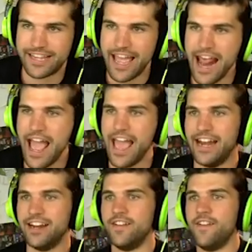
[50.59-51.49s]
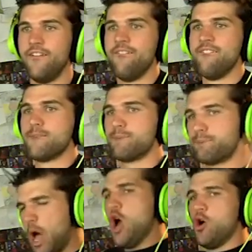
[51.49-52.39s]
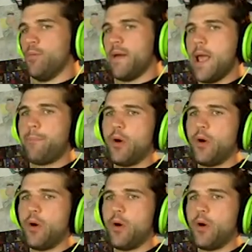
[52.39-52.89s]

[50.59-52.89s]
did it! Boom! eight